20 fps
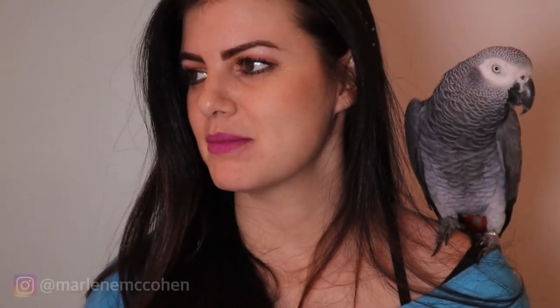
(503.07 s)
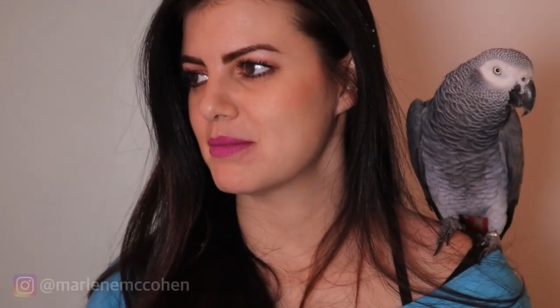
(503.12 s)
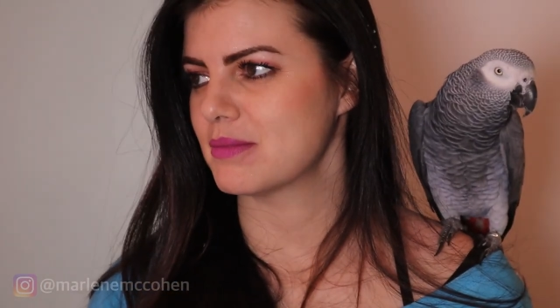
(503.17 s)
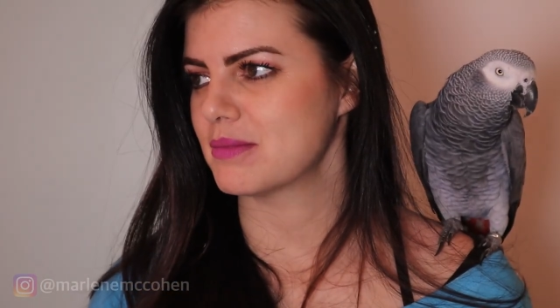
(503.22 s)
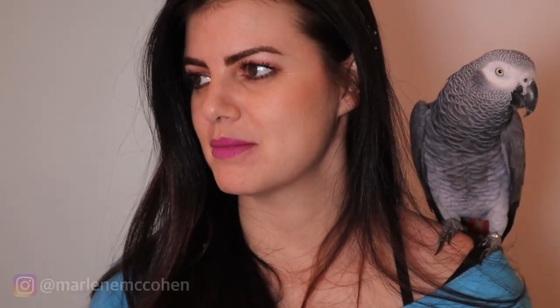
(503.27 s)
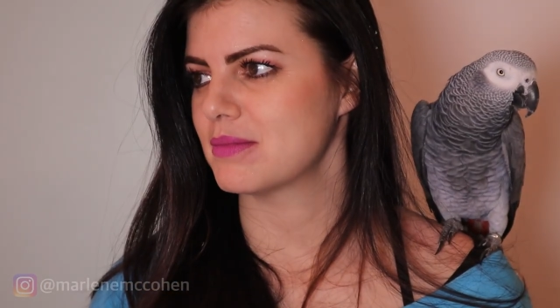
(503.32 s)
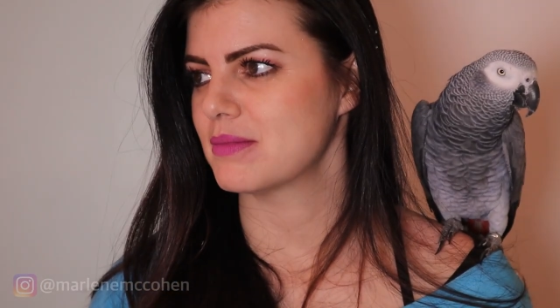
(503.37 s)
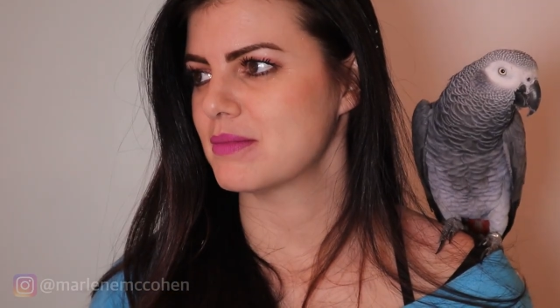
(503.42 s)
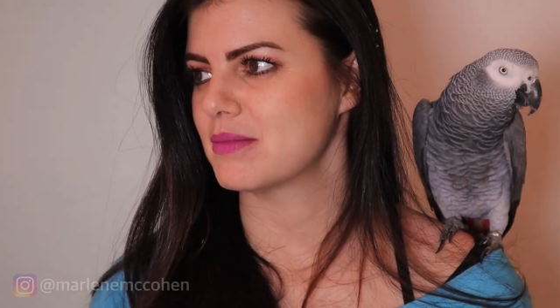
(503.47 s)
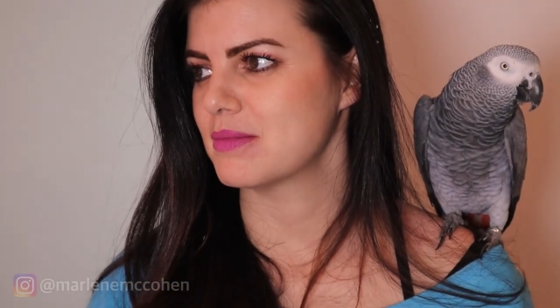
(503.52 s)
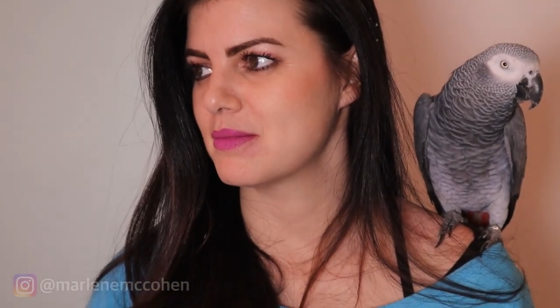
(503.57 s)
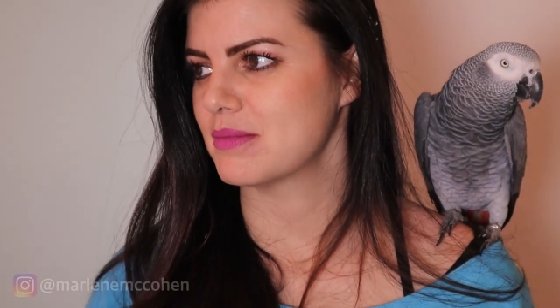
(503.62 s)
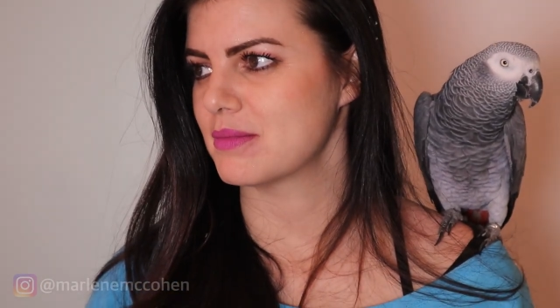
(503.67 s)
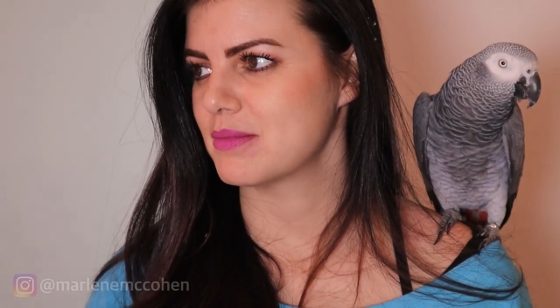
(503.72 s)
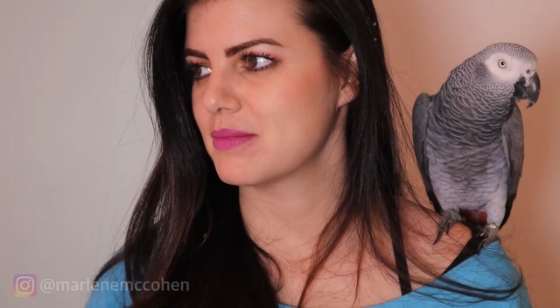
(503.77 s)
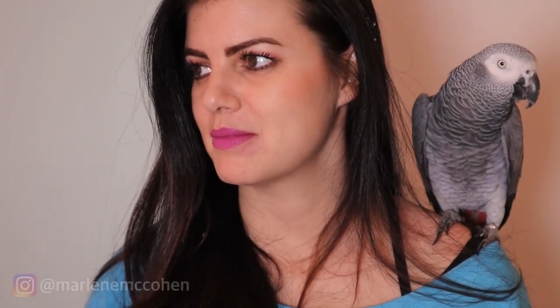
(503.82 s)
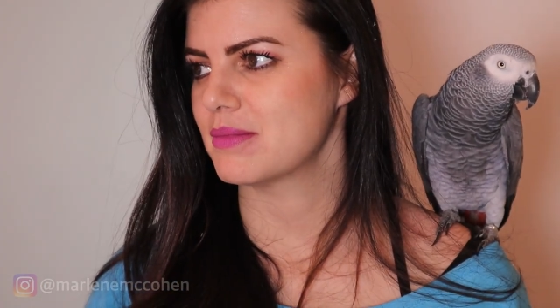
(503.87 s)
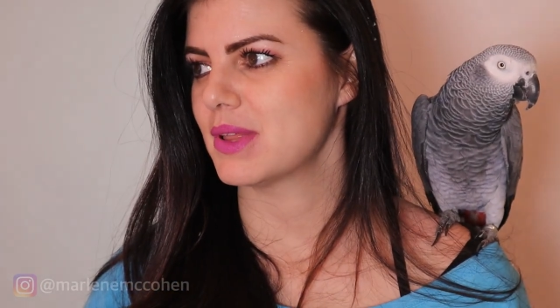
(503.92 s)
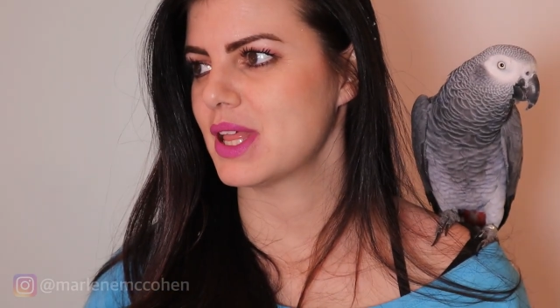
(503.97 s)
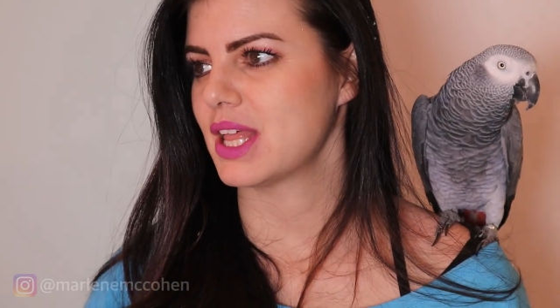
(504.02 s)
That's
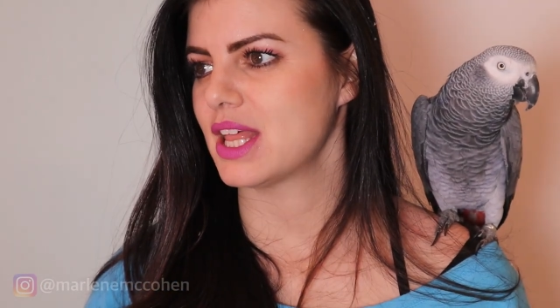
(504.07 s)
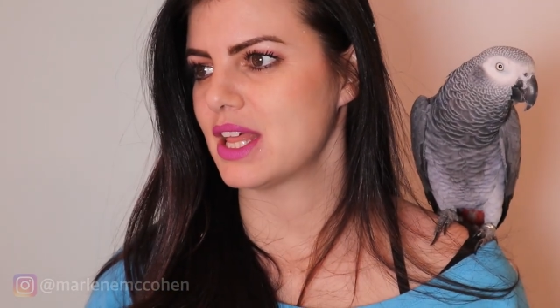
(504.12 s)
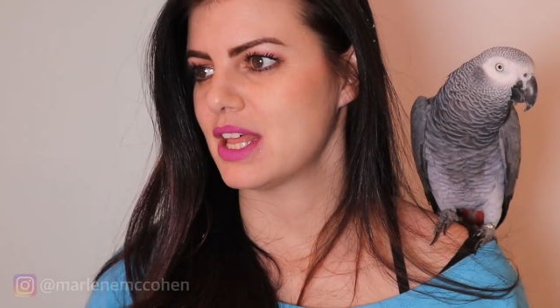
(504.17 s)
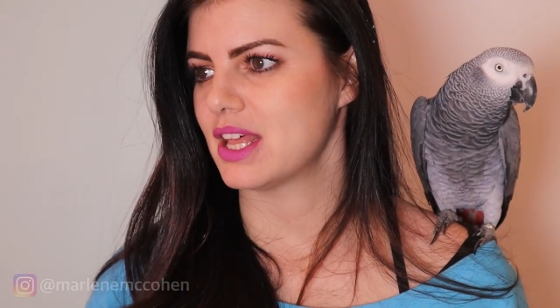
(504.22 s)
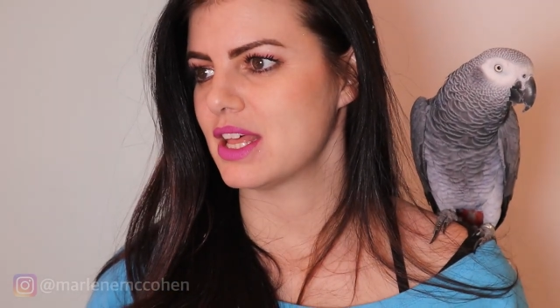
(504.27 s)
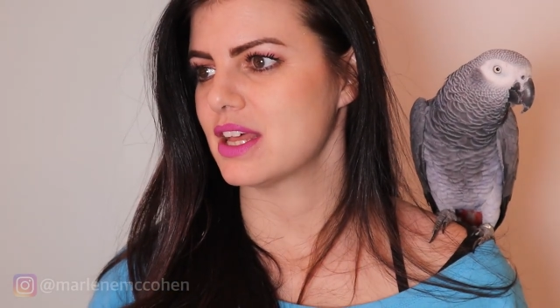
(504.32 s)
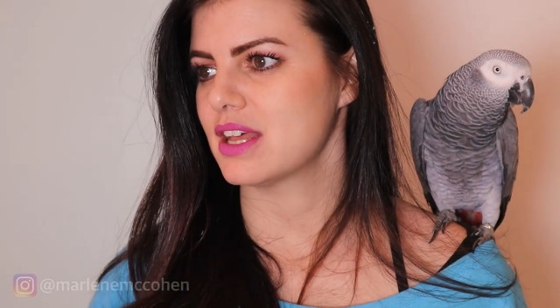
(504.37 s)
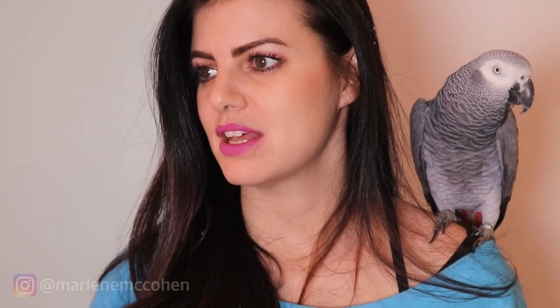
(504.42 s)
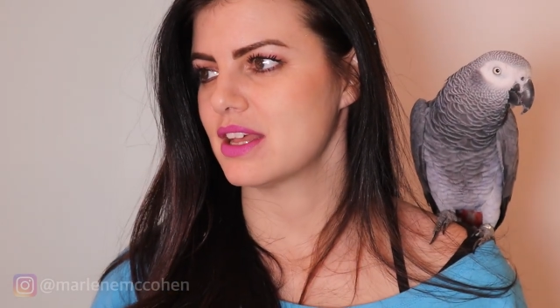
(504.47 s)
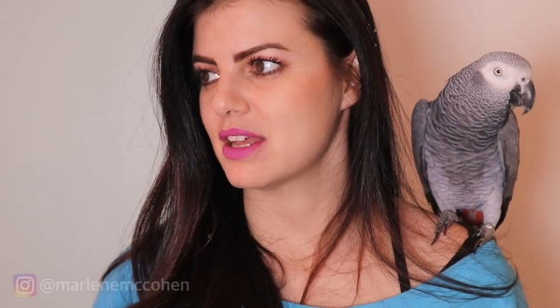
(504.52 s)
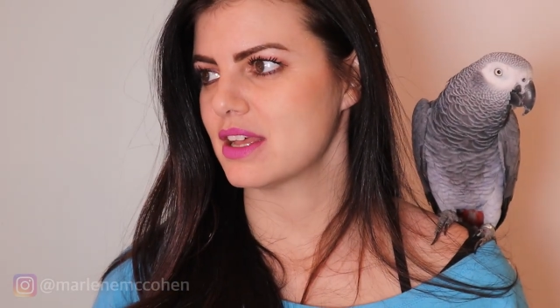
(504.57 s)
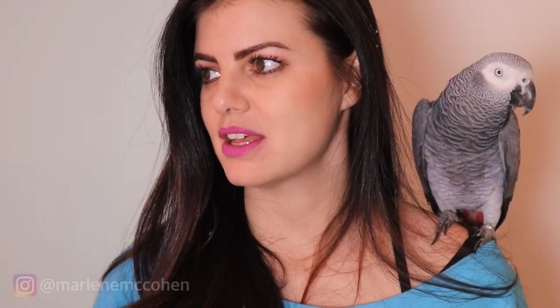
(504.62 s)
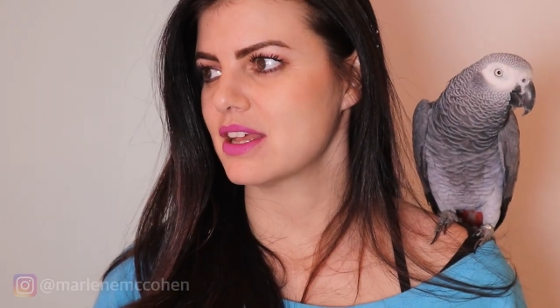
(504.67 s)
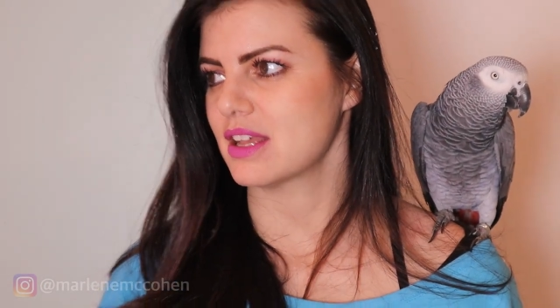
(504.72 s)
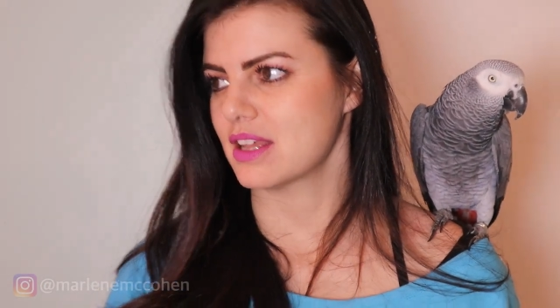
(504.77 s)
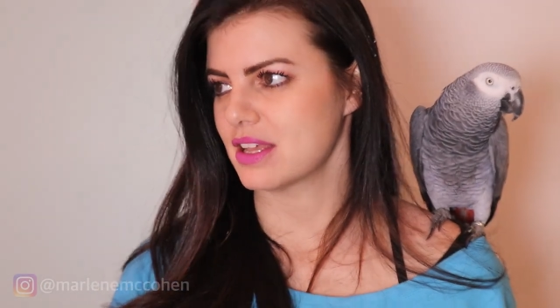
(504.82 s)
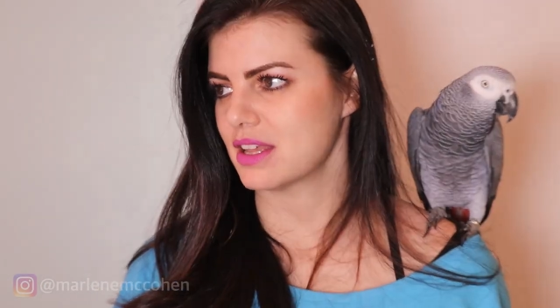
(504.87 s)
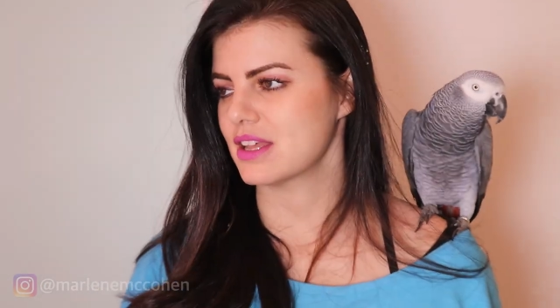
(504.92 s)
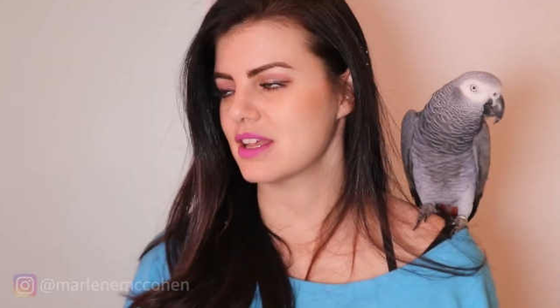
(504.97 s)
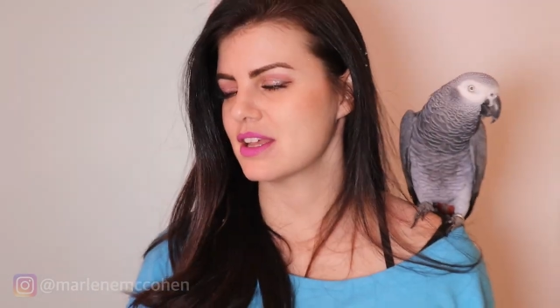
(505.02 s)
right? New
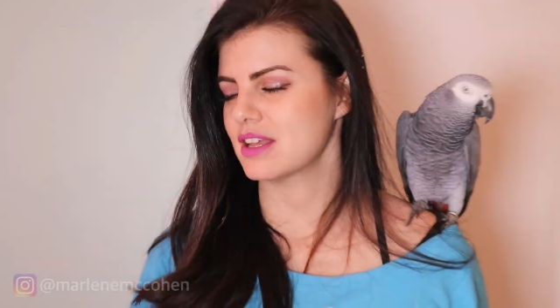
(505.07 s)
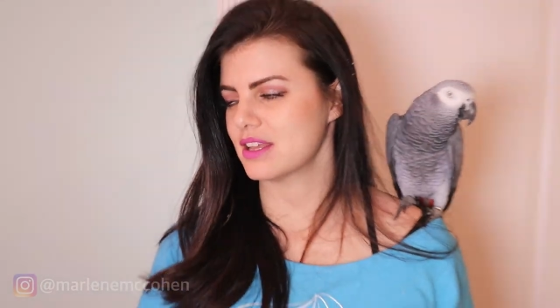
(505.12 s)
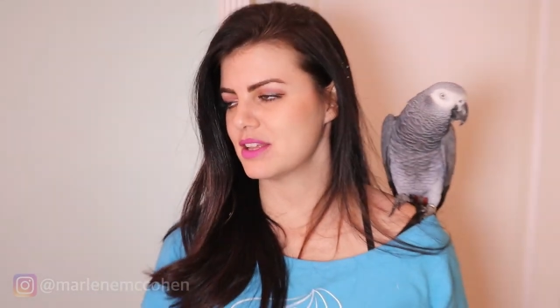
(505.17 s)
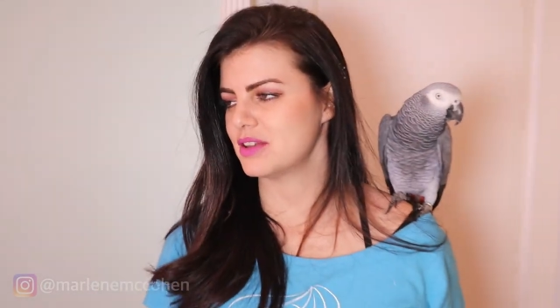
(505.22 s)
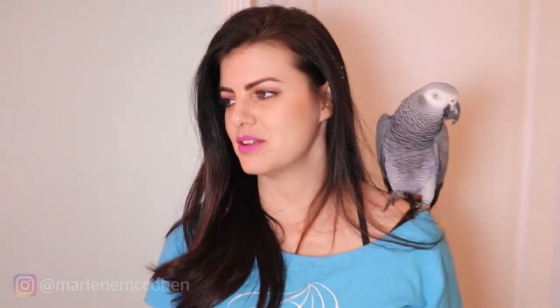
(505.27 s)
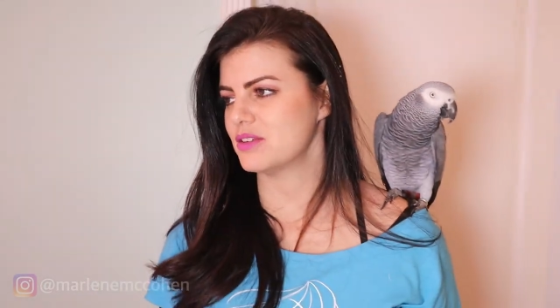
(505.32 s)
Jersey is correct.